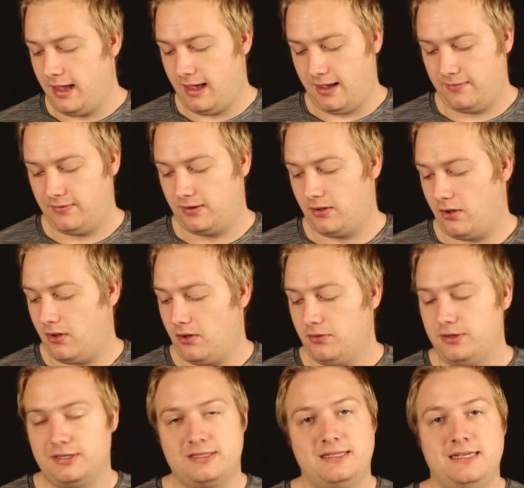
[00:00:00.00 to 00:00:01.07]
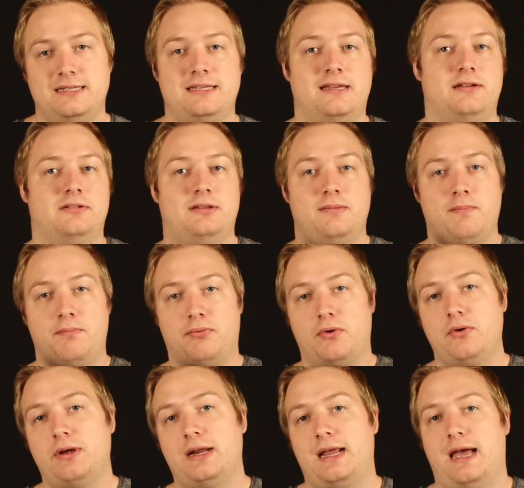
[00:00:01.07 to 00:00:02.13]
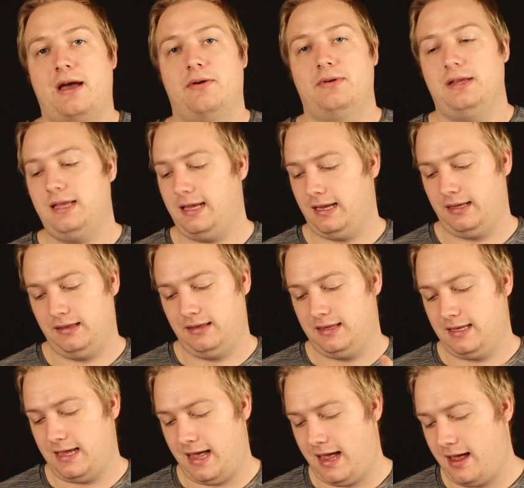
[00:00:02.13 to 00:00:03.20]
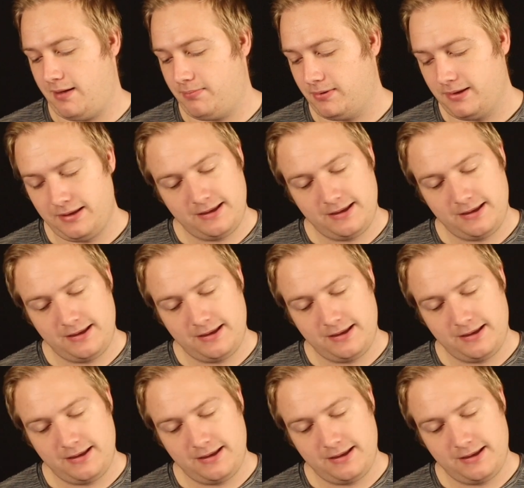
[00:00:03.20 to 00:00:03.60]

having all this detailed, broken out in the app,